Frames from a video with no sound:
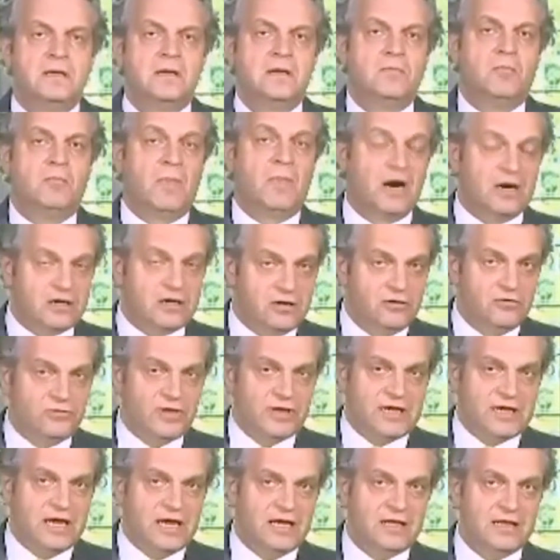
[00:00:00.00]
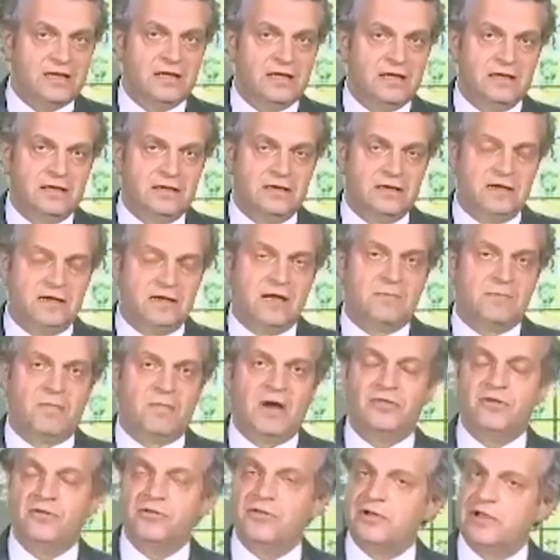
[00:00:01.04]
Martin Luther King,
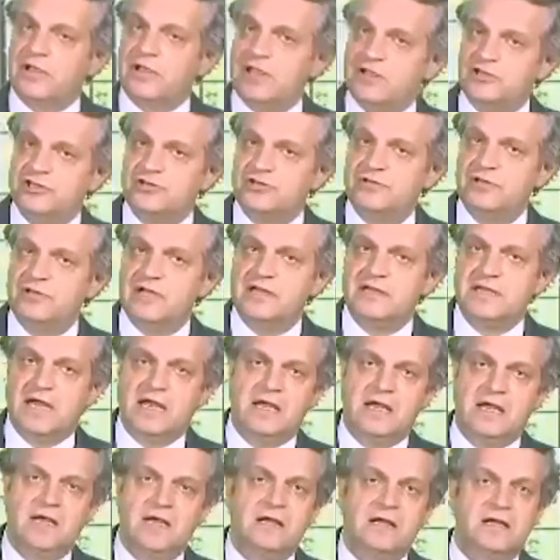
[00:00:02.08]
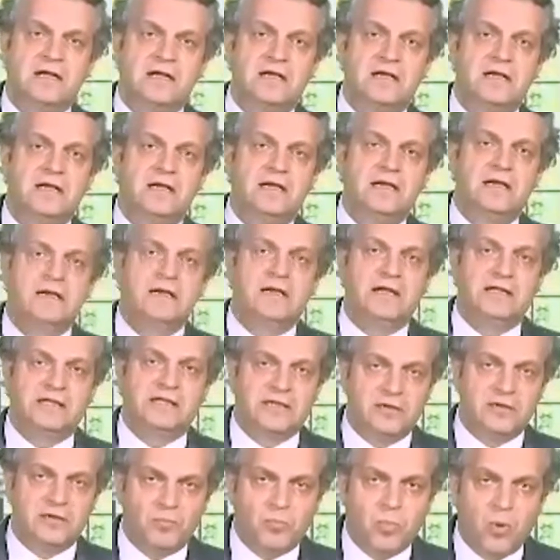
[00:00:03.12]
Martin Luther King Jr. Day is
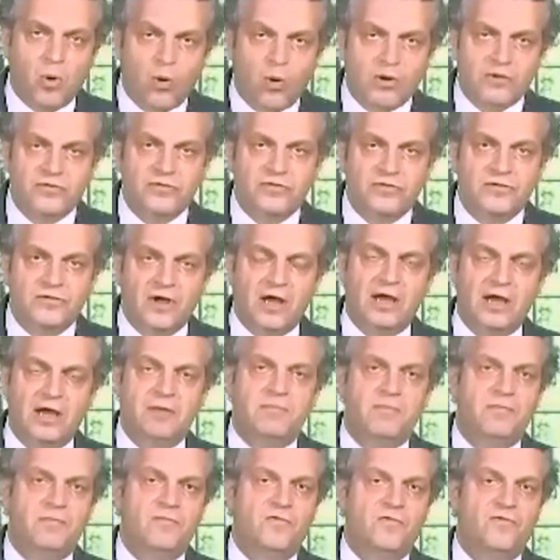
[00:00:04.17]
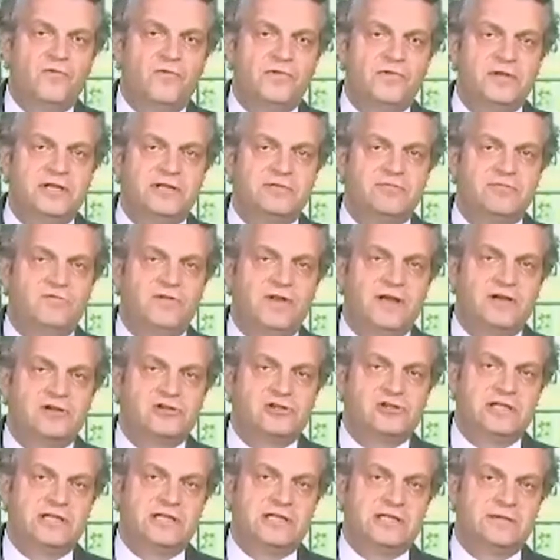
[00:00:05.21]
an important time for these
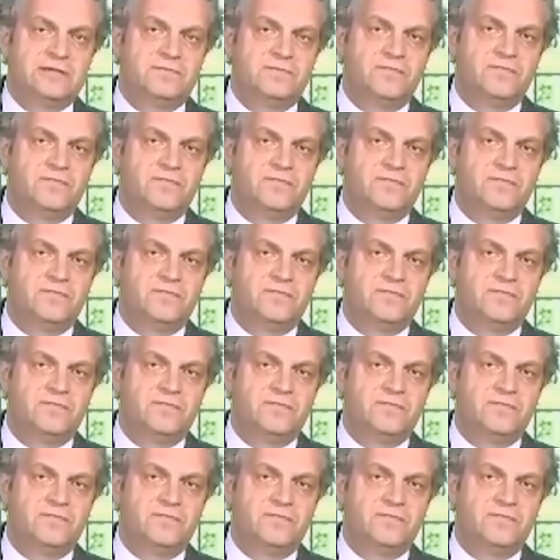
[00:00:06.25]
reflections.